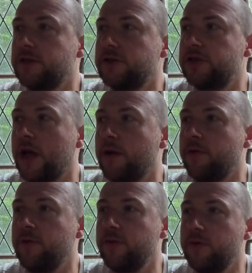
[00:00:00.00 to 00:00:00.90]

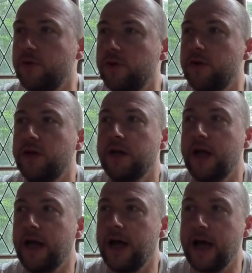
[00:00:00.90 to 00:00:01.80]
So
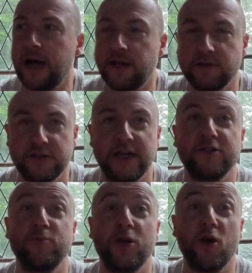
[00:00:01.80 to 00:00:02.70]
I'll take
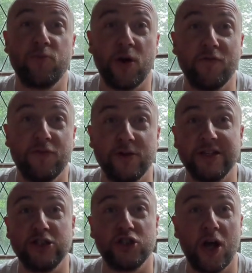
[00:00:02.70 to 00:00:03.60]
some GoPro
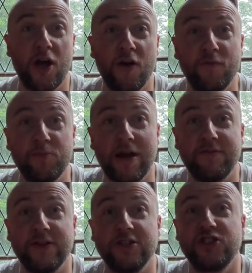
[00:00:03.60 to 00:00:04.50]
footage of
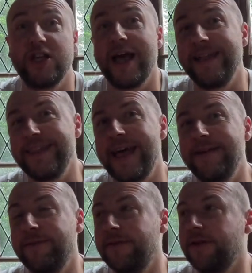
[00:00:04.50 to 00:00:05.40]
breakfast and
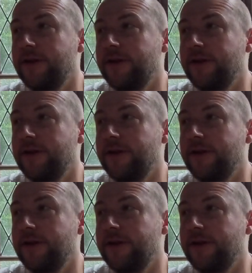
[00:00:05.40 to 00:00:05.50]
then